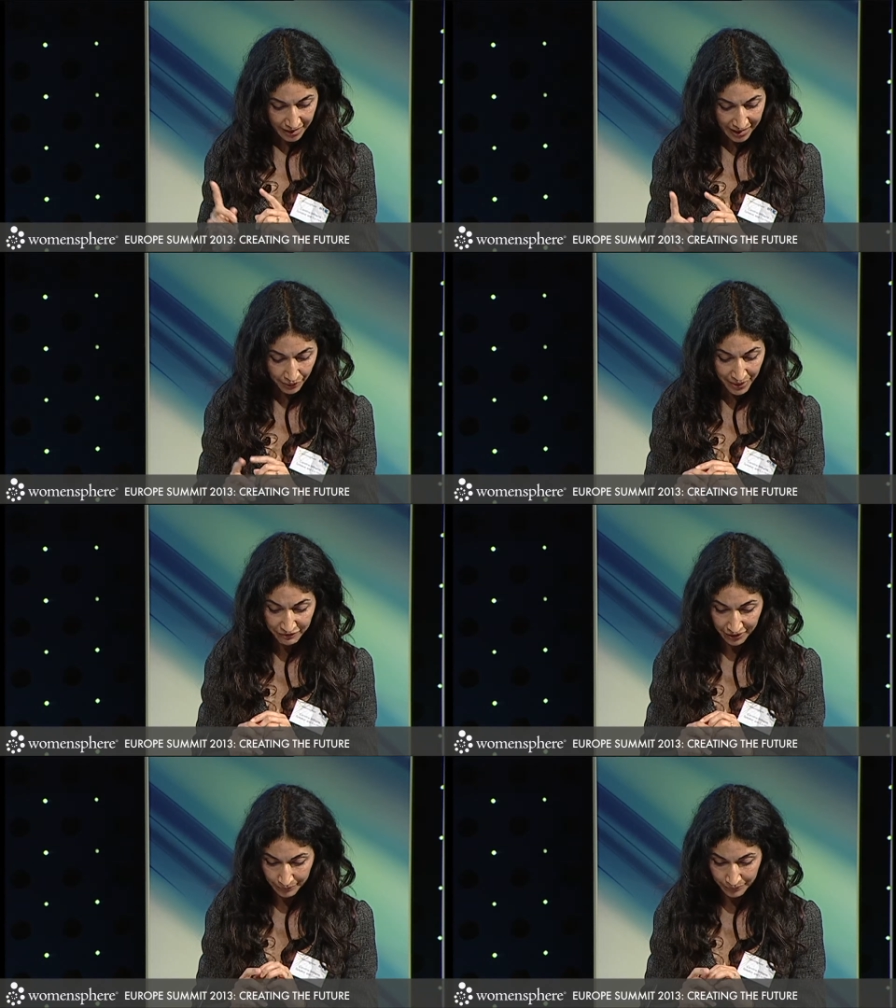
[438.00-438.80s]

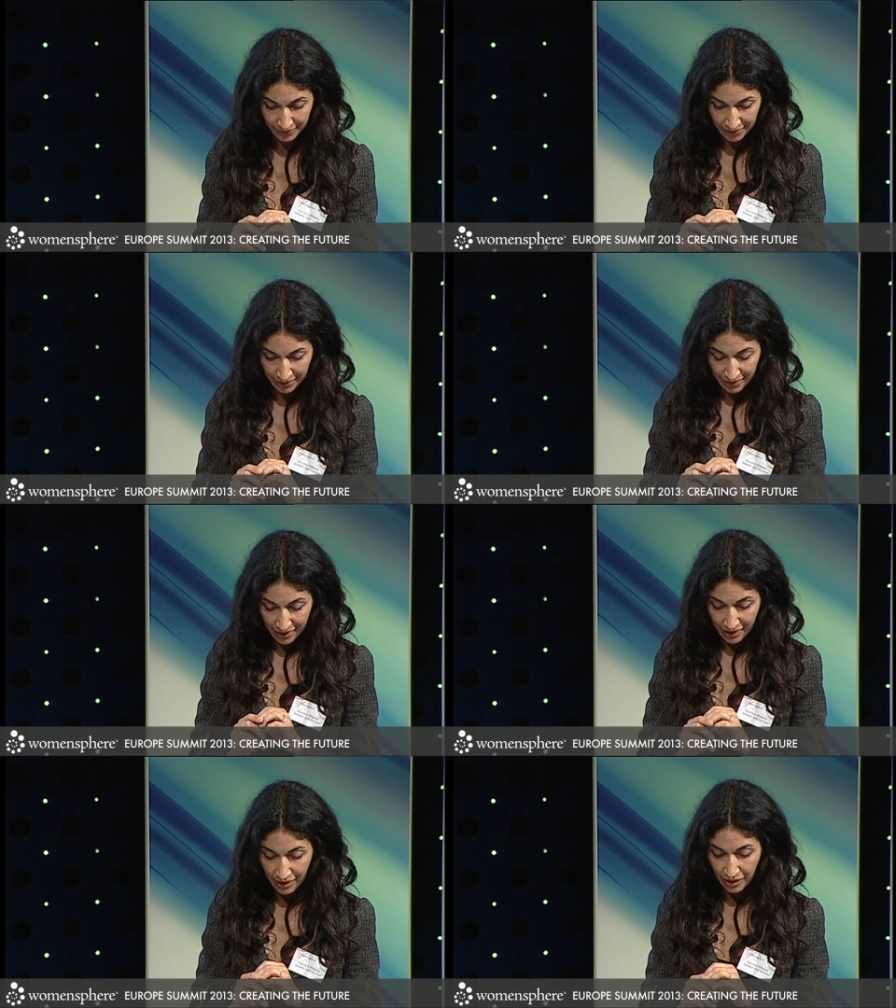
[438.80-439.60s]
However,
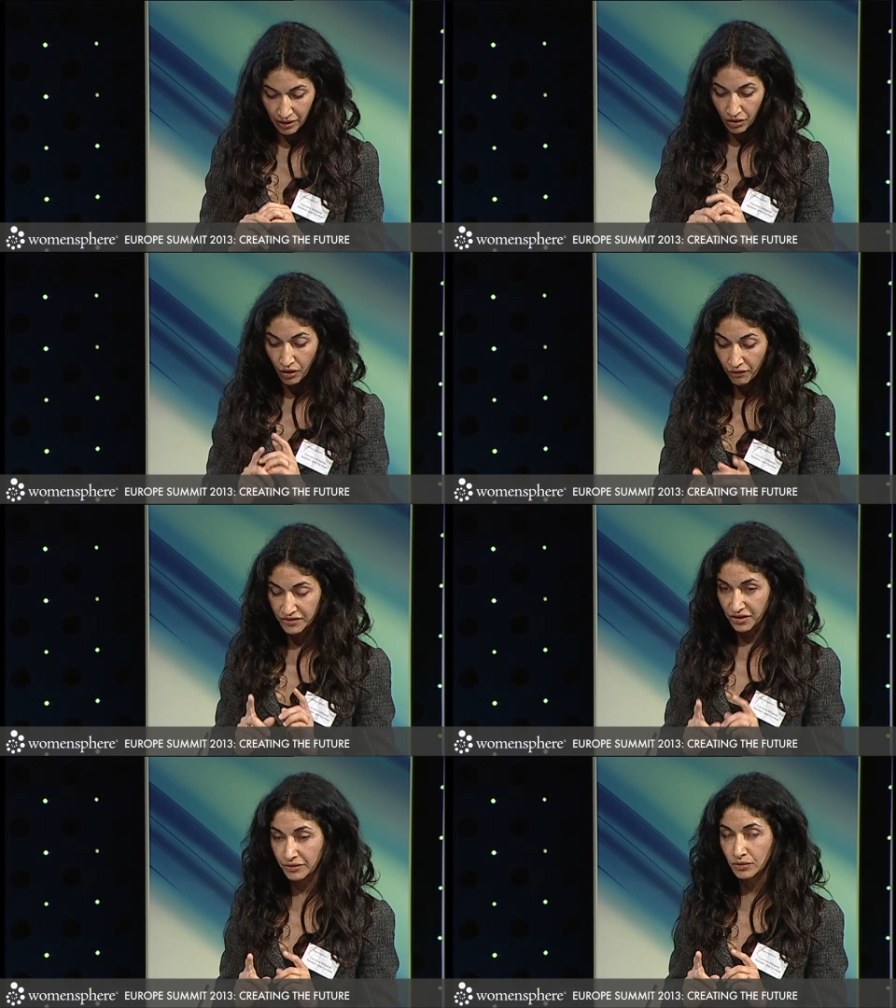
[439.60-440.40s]

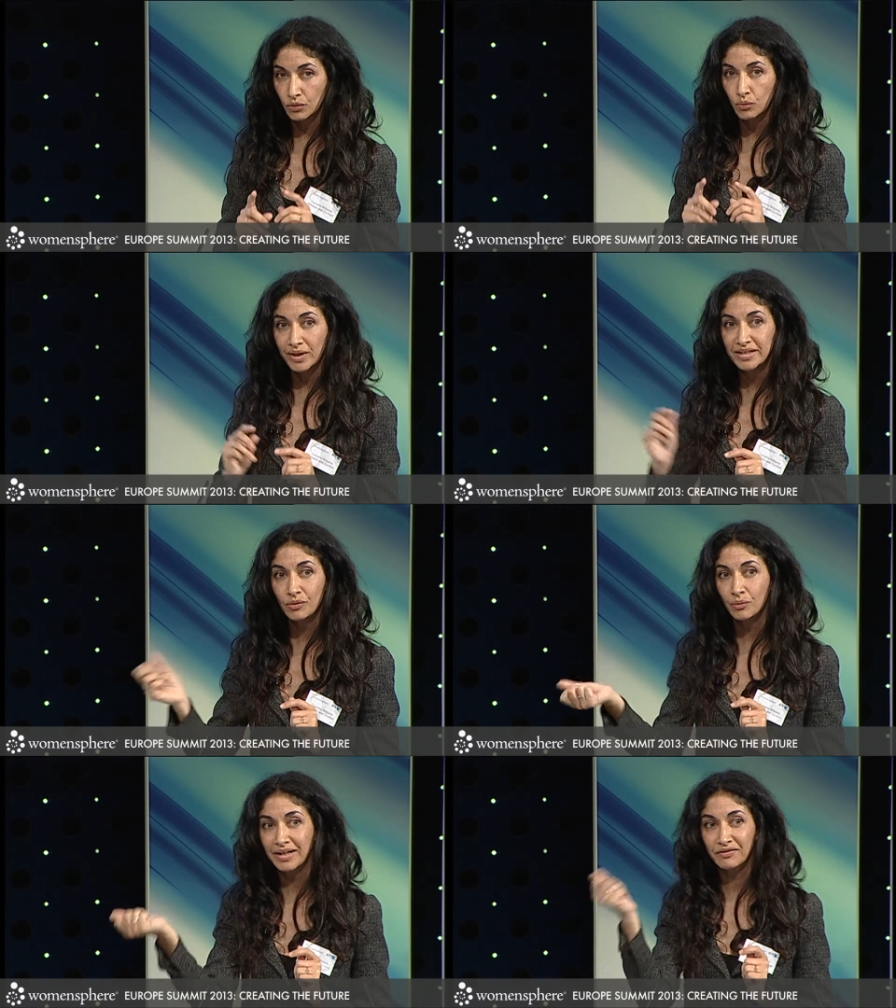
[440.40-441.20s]
often we
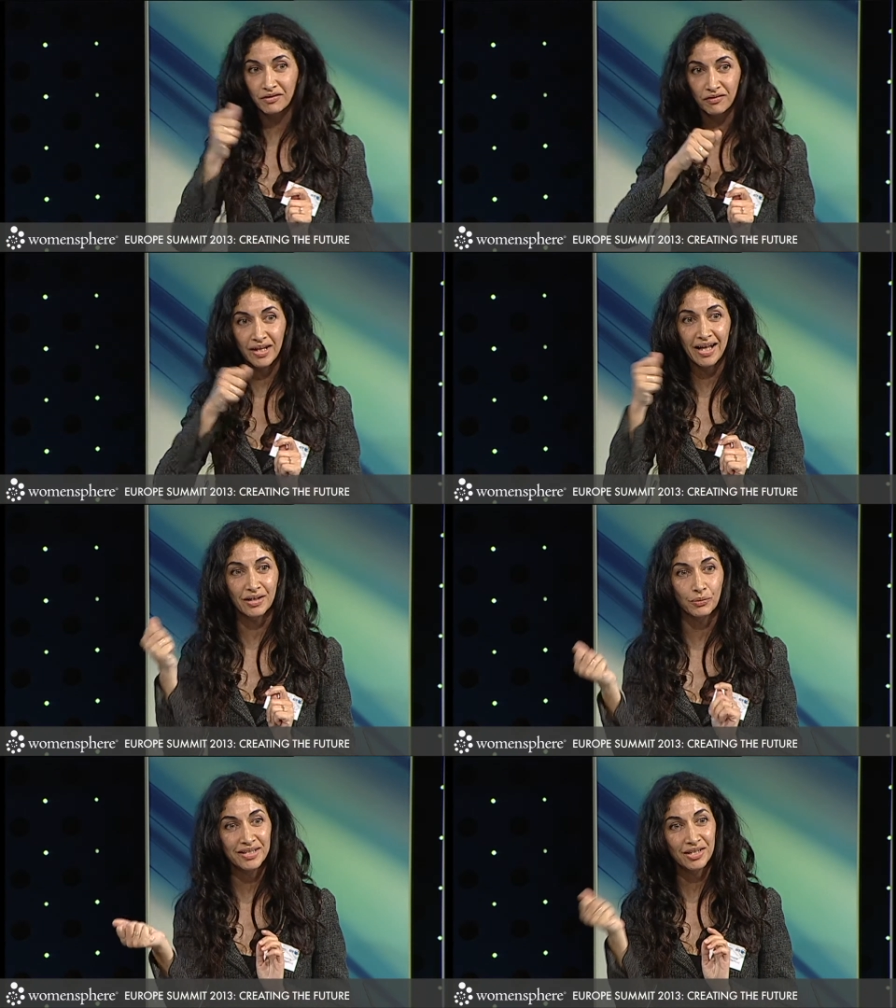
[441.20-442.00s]
don't wave the
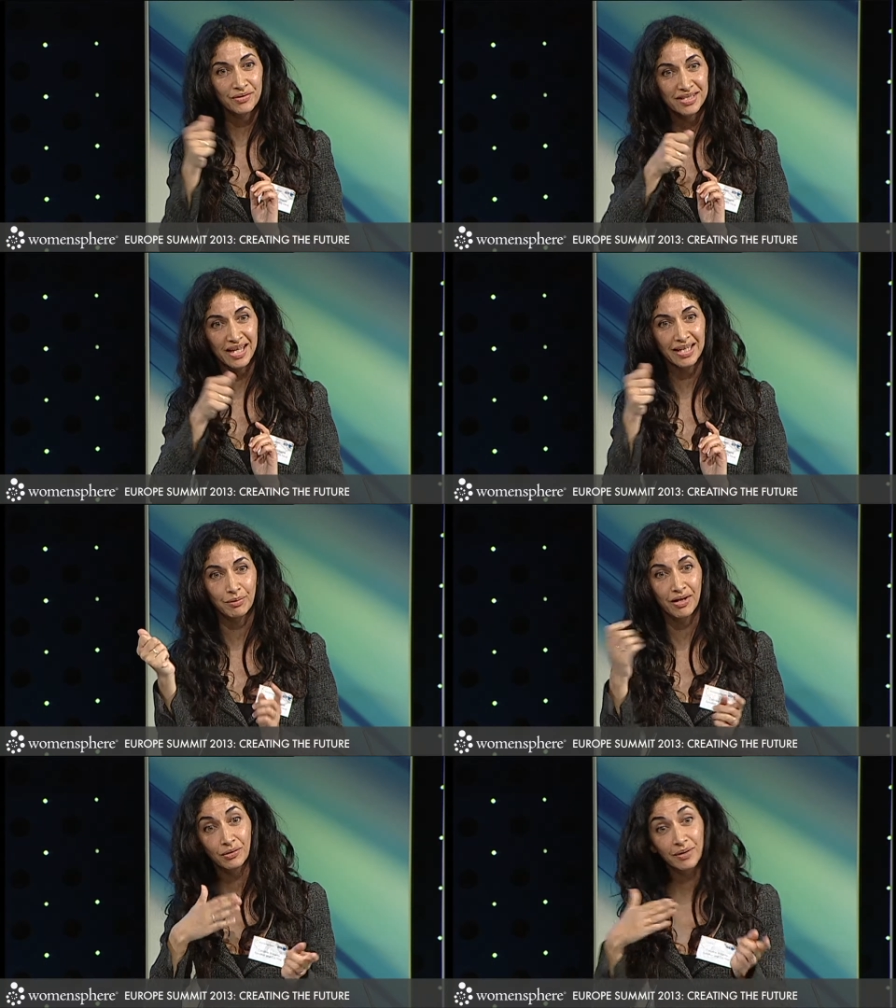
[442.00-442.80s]
flag. We don't say,
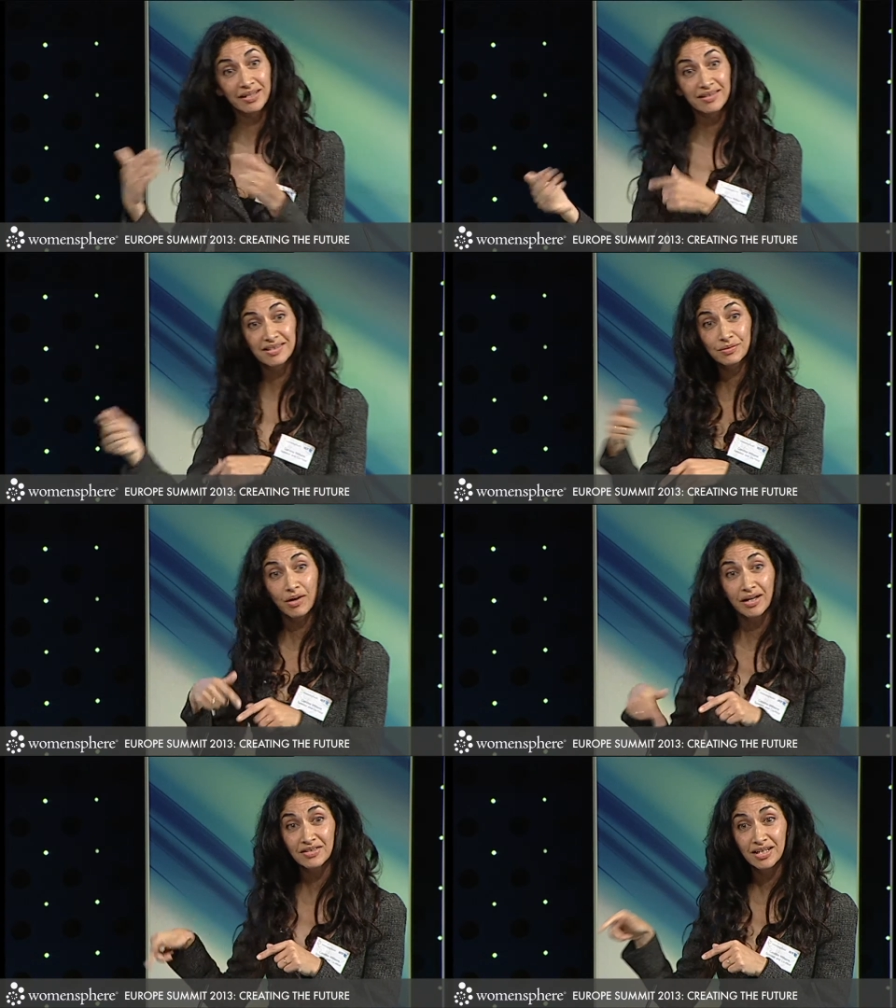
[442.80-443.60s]
by the way, this is
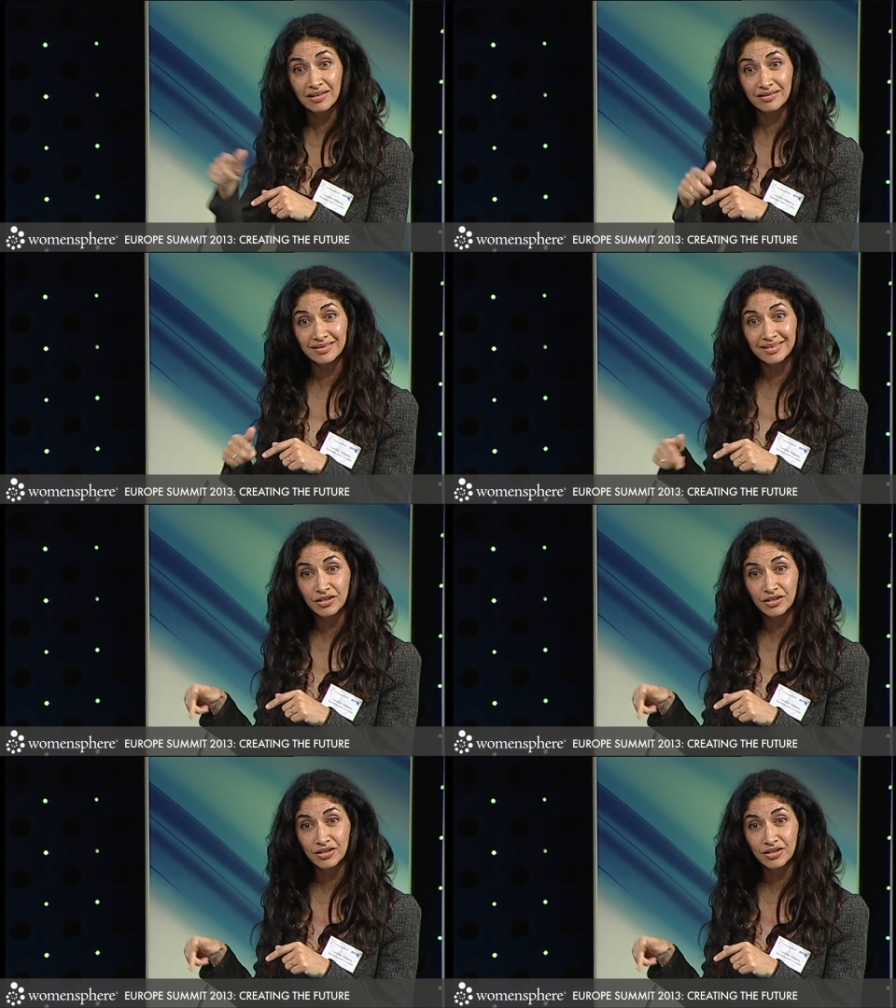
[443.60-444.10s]
what I've done.